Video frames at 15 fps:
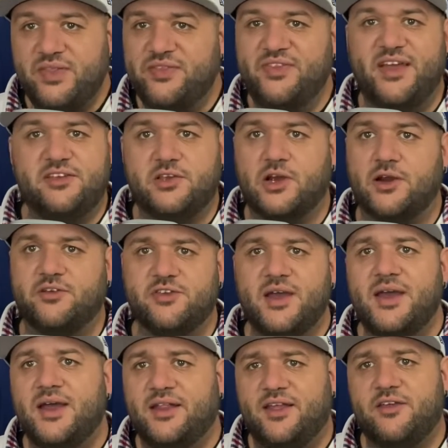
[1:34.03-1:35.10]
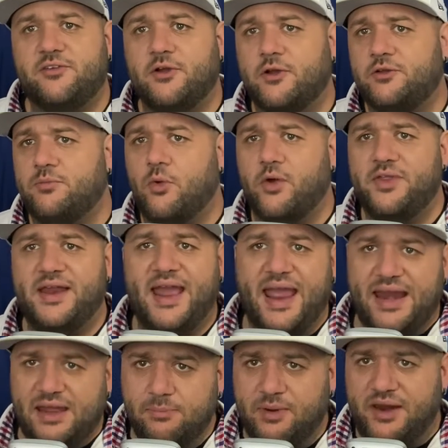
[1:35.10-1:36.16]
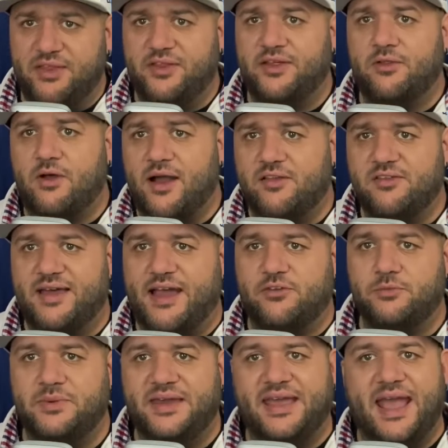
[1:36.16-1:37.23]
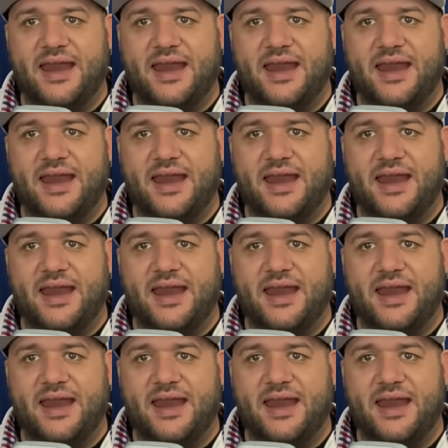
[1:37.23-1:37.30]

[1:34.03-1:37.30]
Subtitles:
This hurts. This hurts more than anybody that they lost last week.